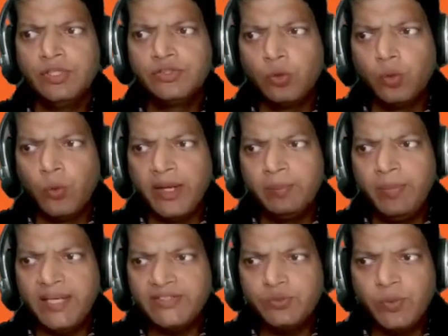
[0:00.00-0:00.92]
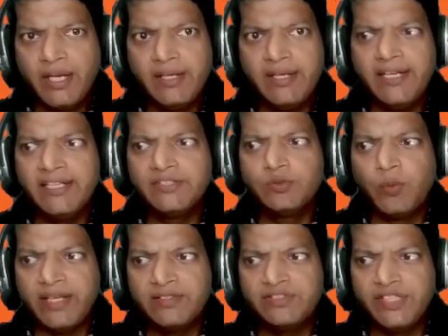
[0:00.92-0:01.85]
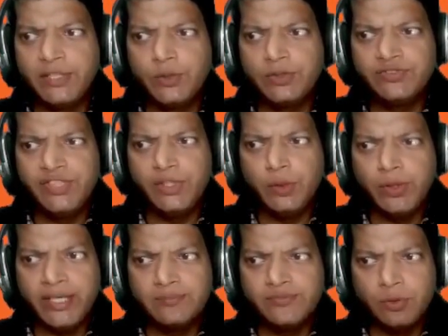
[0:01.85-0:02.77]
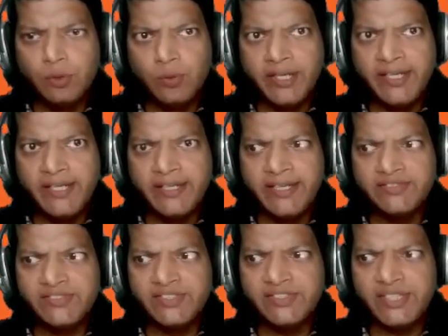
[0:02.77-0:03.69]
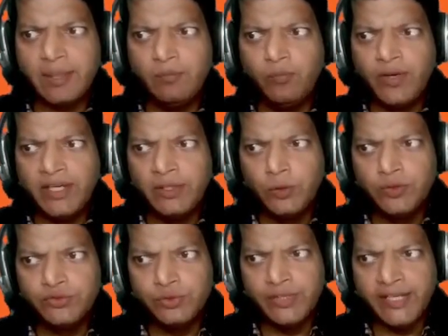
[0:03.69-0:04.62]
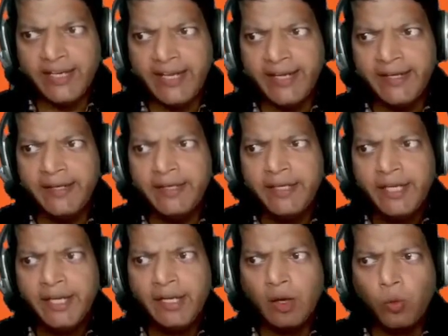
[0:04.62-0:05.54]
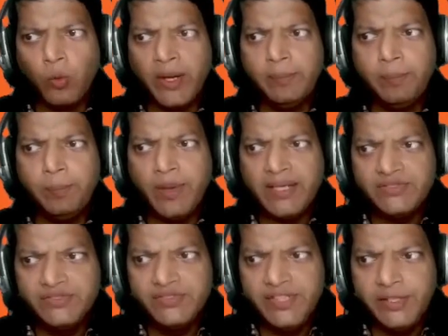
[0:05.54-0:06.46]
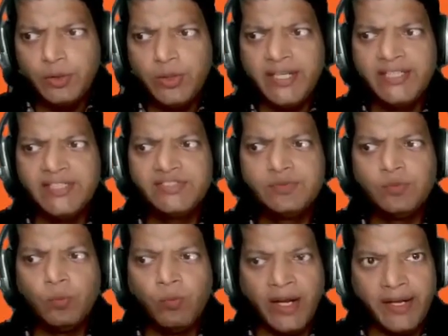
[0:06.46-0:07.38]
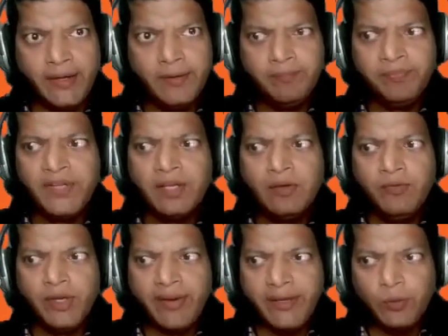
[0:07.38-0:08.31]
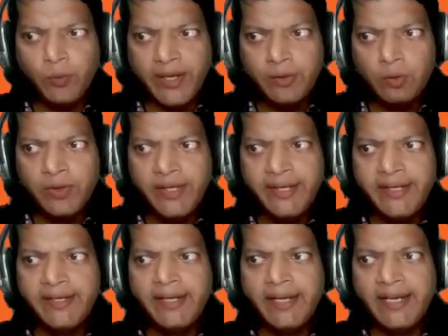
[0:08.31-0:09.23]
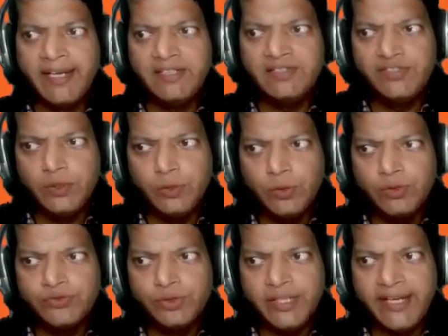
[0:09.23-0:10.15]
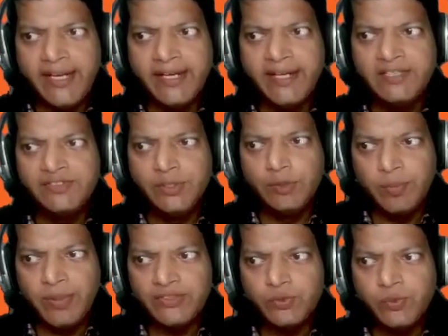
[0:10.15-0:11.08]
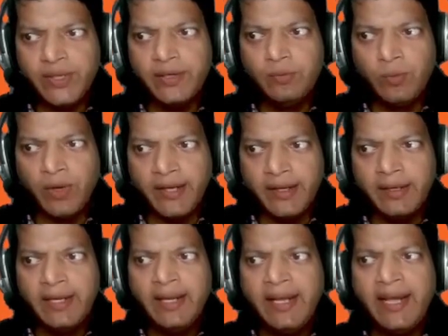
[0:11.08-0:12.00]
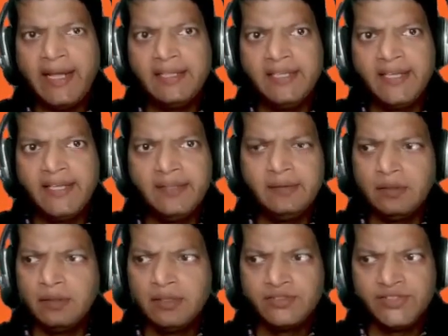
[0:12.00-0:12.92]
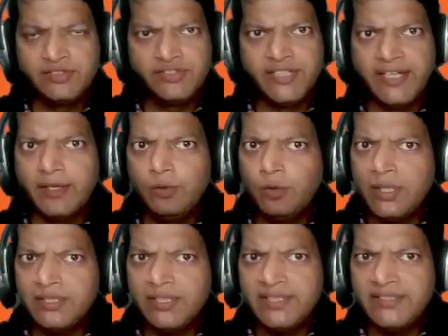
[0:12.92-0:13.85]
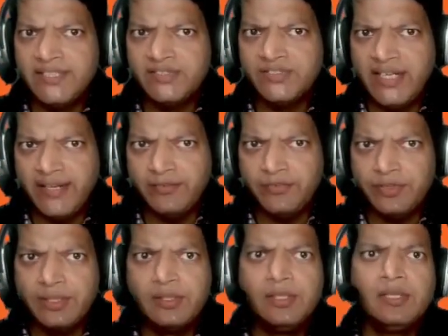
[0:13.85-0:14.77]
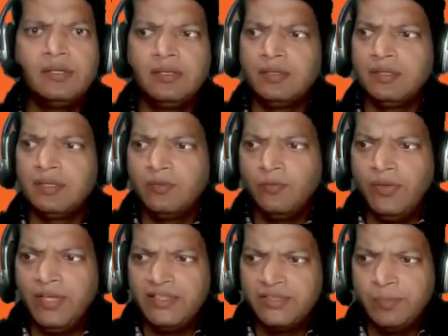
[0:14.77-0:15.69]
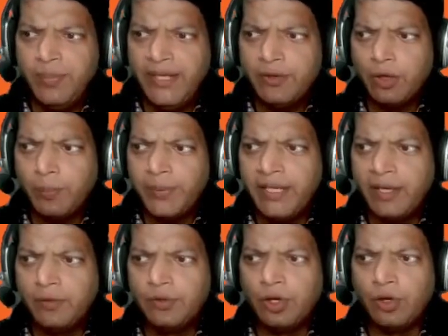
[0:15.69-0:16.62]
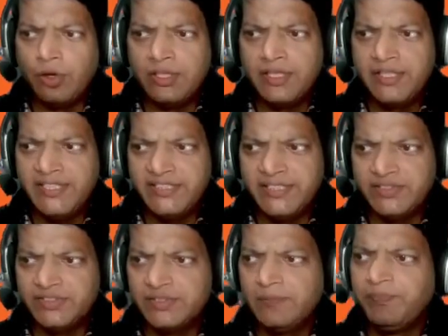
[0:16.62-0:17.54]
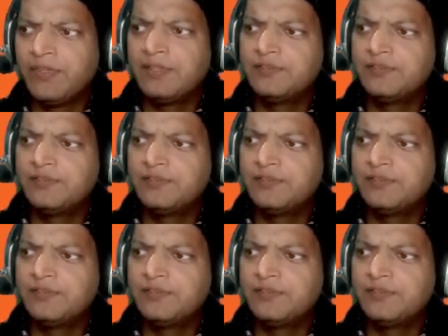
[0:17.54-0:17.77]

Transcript: So 1 plus 1 is 1 0. 0 comes over here as the sum. 1 goes to the carry. Now 1 plus 0 is 1. We write 1 over here. Again 0 goes to the carry. 0 plus 1 1. And then since there are no other digits left, we'll simply copy down all the digits.